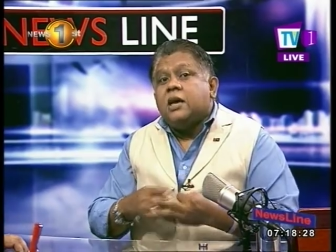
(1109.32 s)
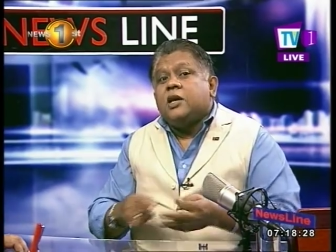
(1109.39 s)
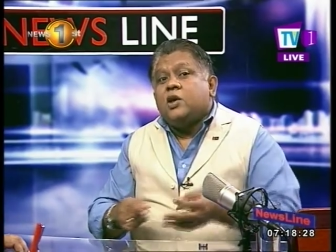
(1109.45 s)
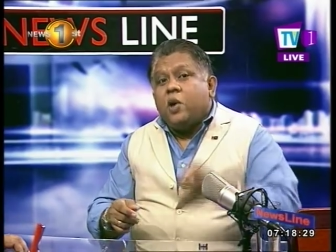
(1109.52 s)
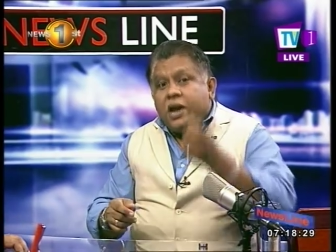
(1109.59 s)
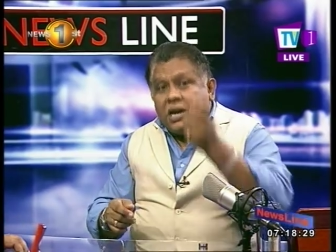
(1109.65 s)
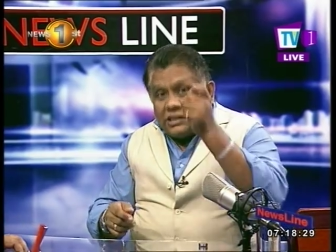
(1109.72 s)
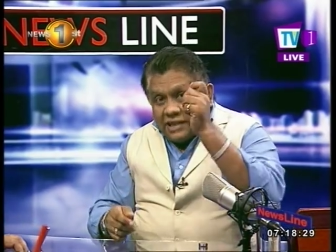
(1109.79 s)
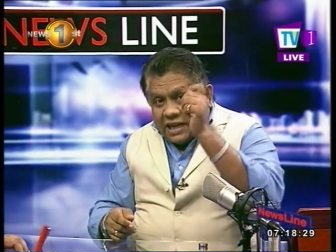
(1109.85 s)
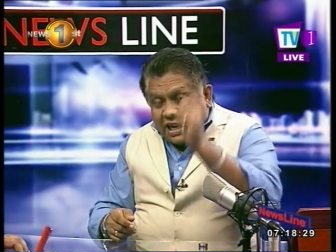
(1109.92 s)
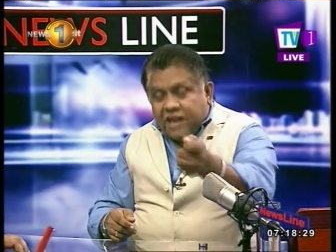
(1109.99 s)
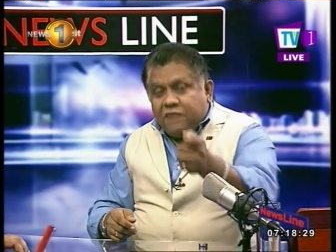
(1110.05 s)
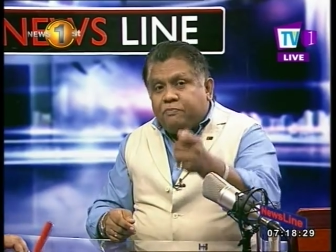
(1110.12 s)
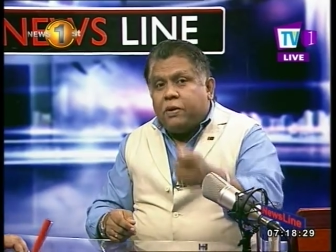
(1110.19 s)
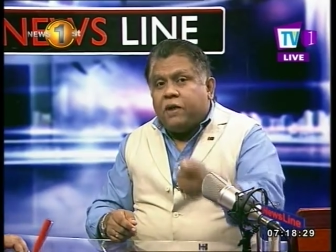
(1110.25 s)
your
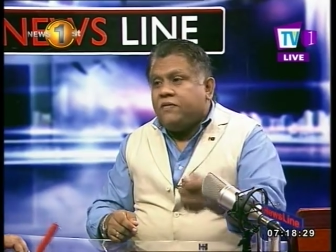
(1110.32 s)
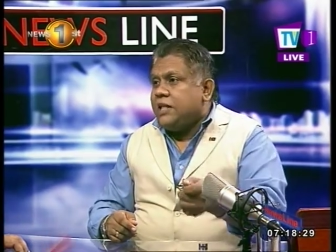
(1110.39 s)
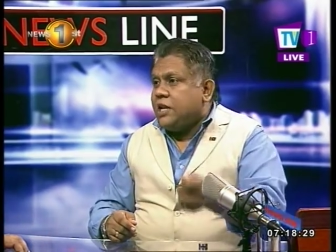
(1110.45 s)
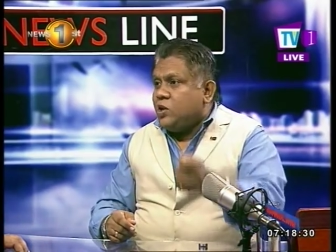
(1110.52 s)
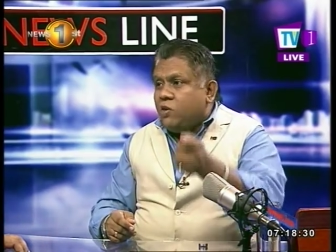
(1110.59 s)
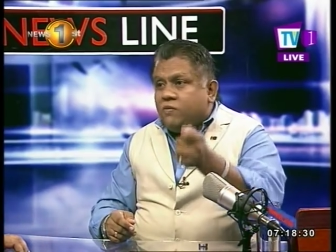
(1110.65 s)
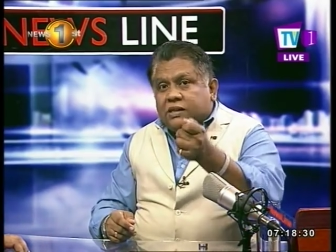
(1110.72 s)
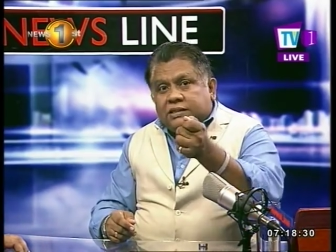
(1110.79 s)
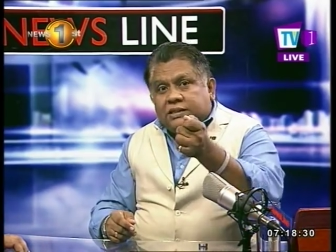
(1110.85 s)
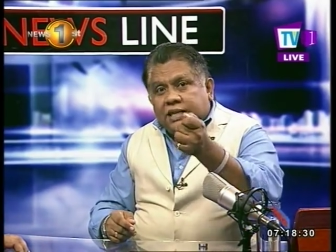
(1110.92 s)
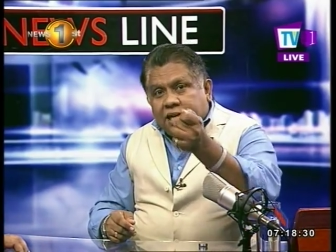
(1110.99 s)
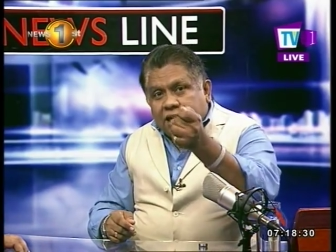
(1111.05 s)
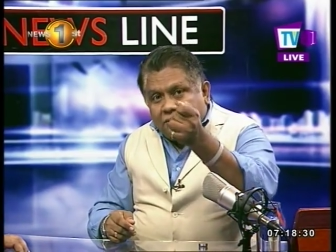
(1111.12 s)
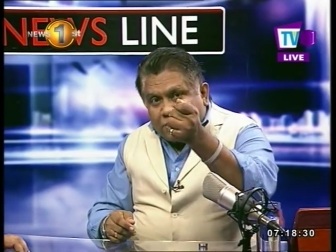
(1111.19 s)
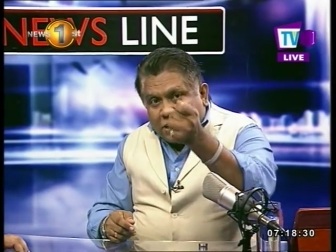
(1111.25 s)
executive power that you're
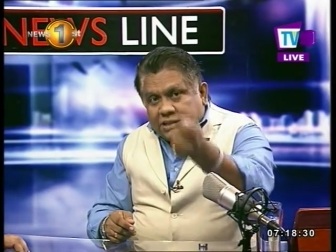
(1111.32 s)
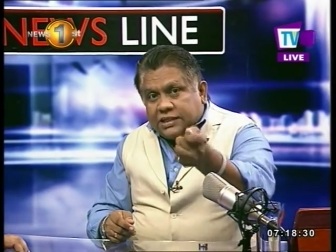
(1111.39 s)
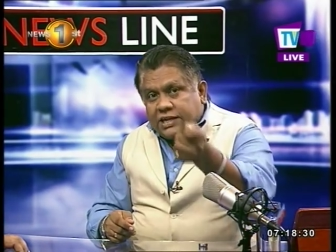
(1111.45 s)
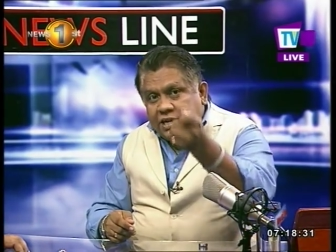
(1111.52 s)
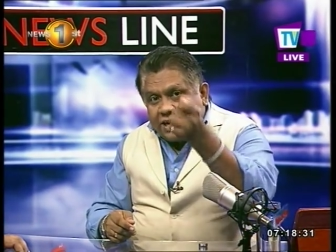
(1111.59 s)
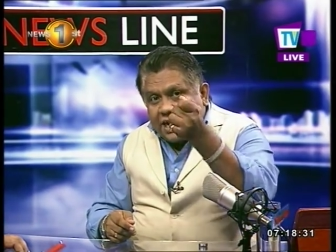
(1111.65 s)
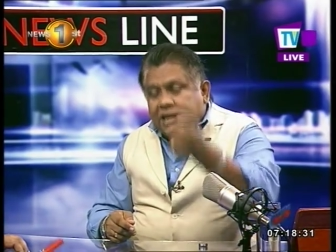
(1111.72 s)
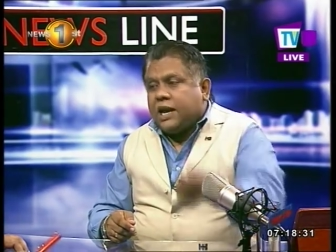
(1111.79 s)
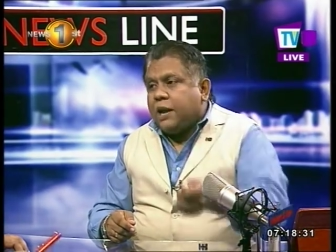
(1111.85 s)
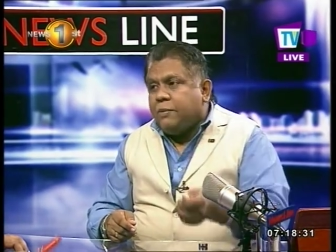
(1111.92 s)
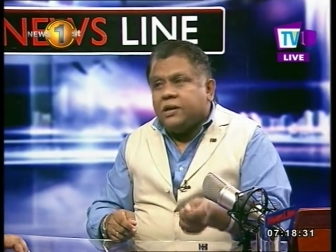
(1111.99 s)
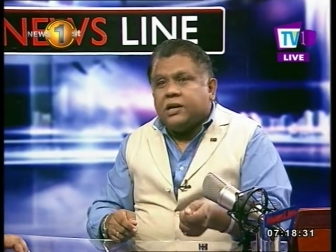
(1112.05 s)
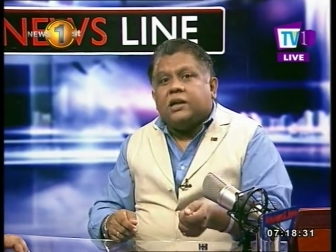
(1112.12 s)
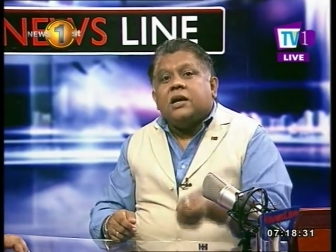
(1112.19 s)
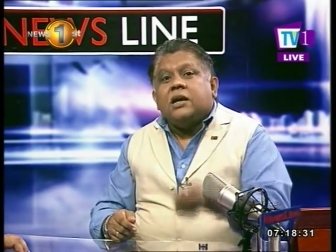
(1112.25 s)
vesting in the president and
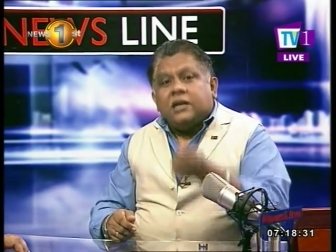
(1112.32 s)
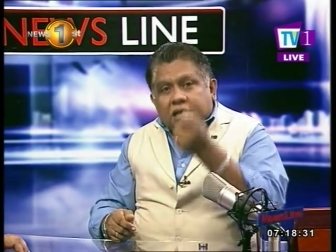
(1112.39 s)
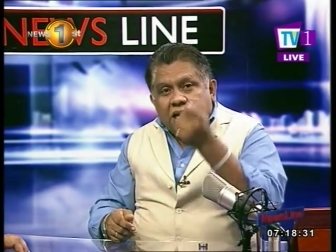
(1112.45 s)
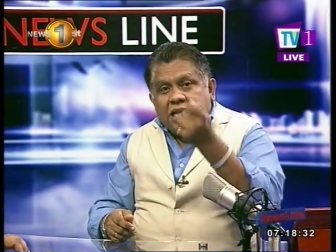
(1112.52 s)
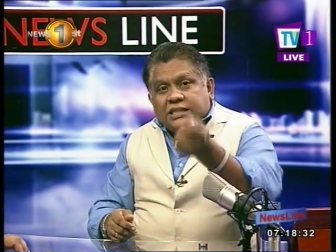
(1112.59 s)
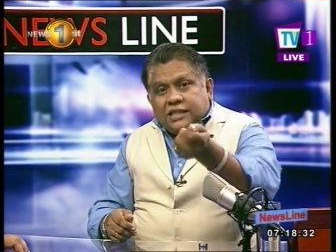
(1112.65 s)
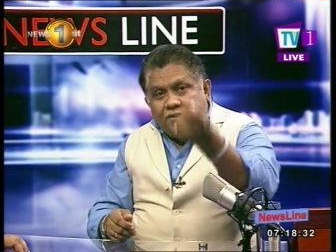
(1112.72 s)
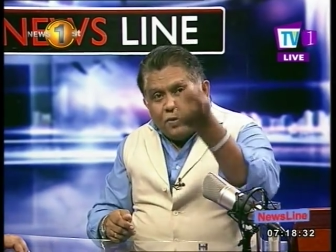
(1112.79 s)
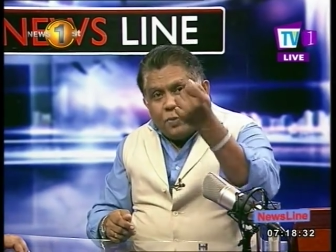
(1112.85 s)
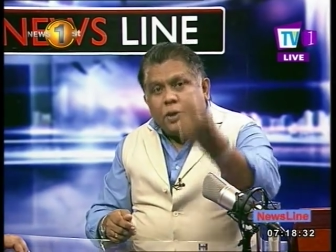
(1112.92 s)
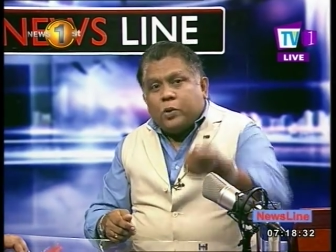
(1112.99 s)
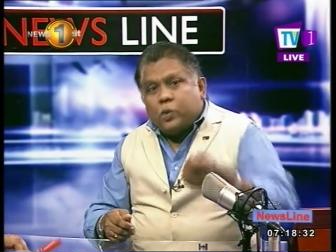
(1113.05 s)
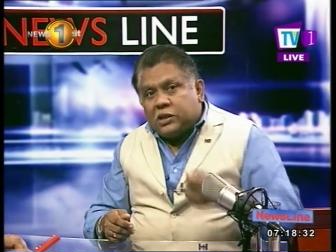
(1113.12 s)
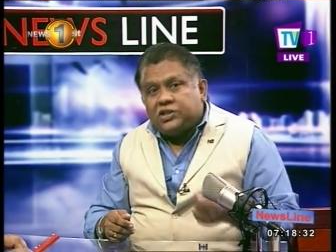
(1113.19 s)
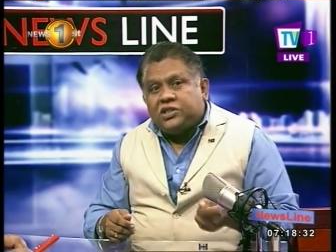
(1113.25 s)
cabinet, these have to be
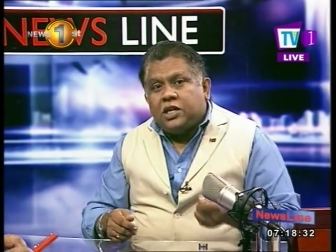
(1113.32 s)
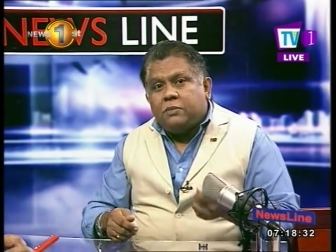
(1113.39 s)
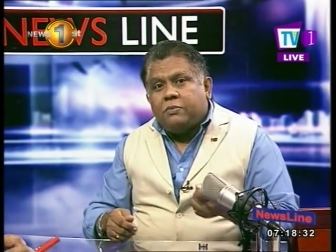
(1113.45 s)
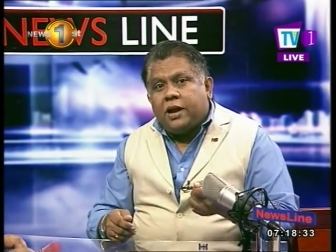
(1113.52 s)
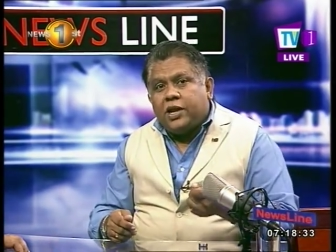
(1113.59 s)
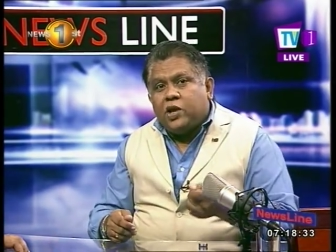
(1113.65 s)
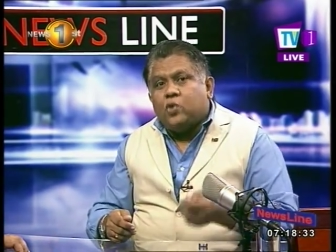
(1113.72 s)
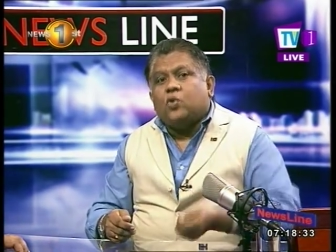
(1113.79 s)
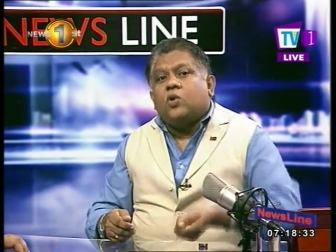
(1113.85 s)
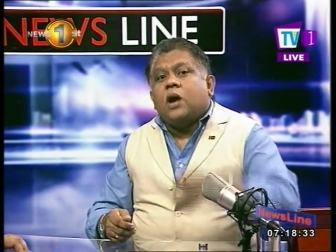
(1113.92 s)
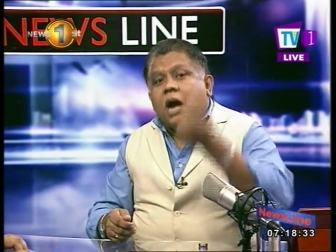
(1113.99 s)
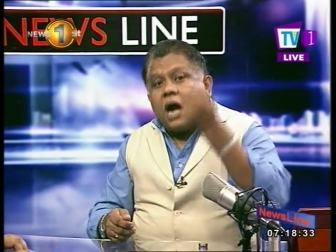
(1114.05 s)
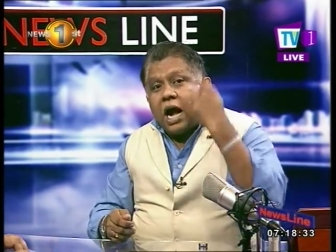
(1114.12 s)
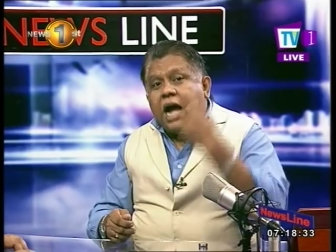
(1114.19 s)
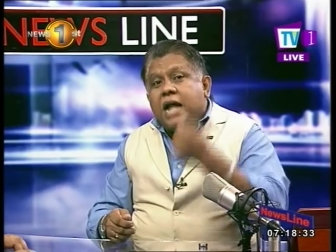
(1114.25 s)
questioned by
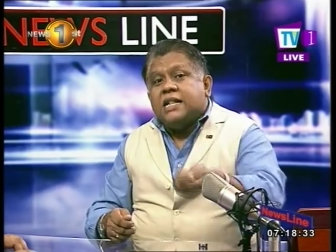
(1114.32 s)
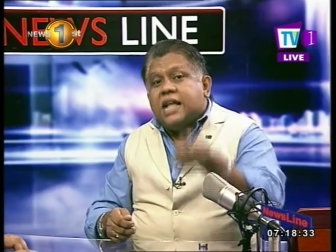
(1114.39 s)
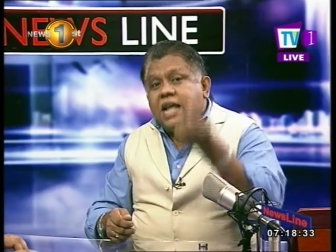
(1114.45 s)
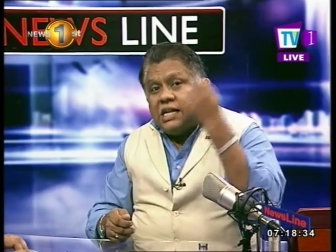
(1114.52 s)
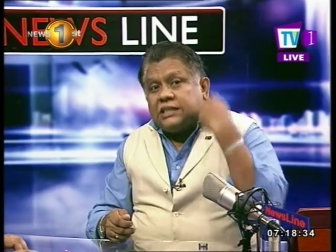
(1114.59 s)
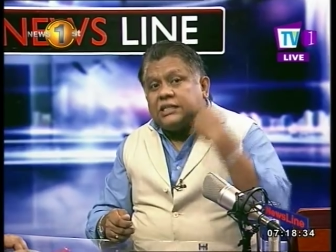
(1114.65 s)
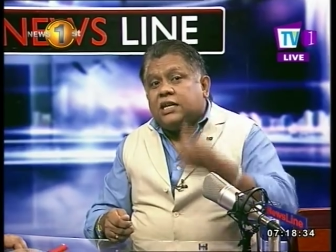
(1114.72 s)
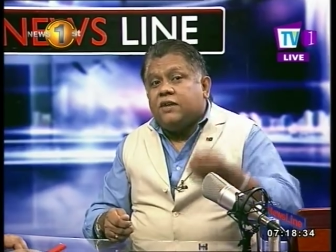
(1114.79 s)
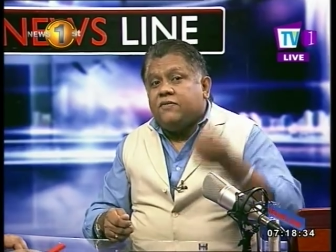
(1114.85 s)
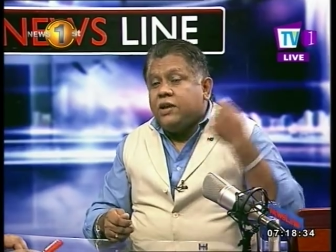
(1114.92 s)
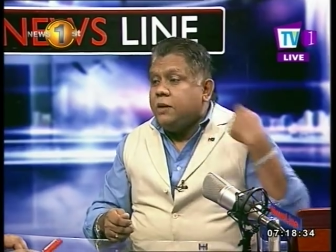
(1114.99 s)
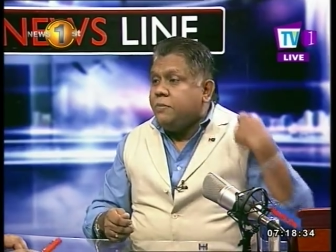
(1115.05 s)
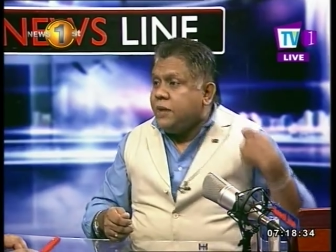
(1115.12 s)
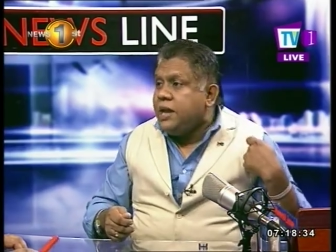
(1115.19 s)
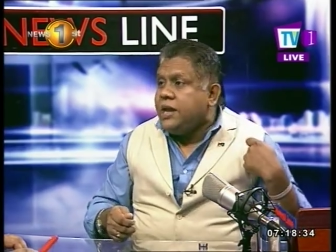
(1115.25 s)
you. Are they
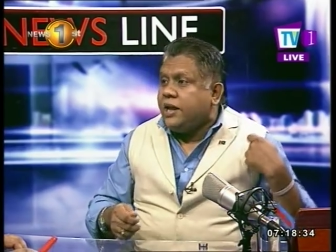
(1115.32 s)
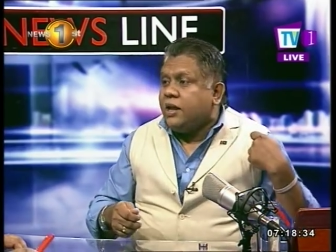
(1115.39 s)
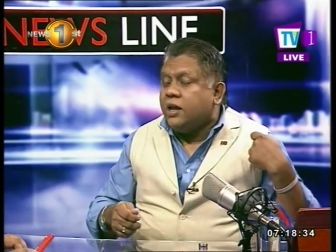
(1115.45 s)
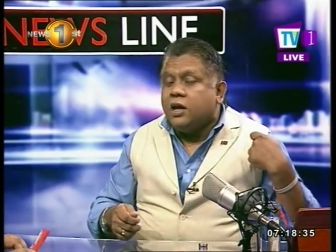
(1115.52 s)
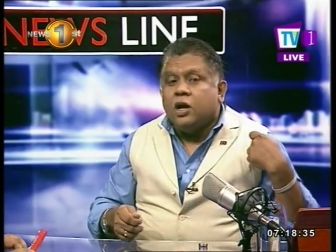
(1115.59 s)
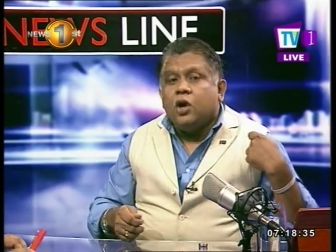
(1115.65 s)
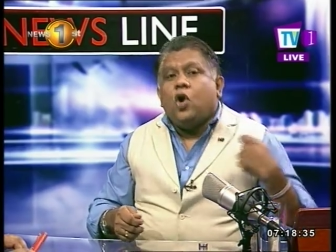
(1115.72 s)
serving me?